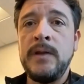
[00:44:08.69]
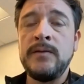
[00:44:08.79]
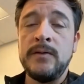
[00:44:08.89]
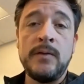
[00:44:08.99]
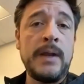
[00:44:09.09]

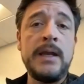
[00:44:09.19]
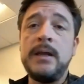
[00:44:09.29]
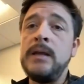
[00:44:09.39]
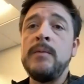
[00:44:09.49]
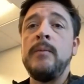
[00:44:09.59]
So it's okay to
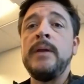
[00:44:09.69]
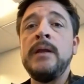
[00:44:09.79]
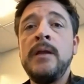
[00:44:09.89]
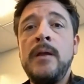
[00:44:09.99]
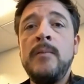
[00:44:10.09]
email
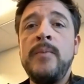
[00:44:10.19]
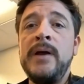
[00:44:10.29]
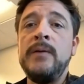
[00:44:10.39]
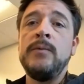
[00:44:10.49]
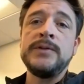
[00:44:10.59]
me,
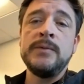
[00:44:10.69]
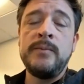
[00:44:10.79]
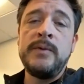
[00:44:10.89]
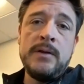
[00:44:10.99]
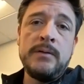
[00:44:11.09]
but what
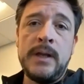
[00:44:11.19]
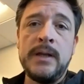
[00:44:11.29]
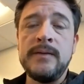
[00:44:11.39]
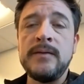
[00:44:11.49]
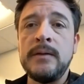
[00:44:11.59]
you'll get
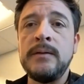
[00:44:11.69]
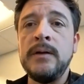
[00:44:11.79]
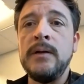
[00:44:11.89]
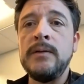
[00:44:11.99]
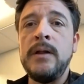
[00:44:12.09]
is,
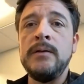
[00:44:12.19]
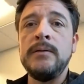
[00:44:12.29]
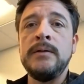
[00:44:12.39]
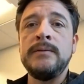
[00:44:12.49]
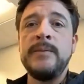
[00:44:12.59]
I'll,